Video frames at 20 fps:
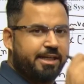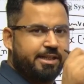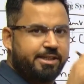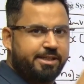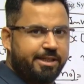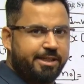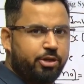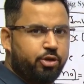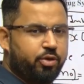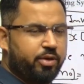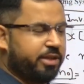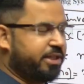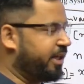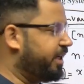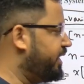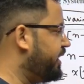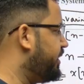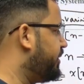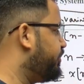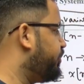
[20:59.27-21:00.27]
at
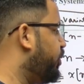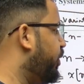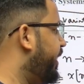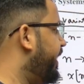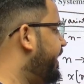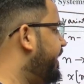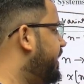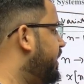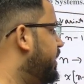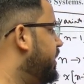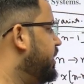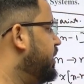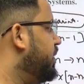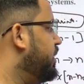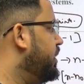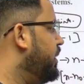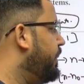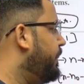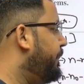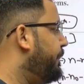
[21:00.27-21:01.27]
0th point,
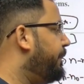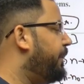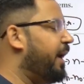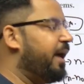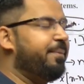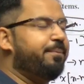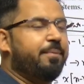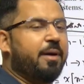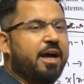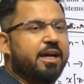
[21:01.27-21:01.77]
my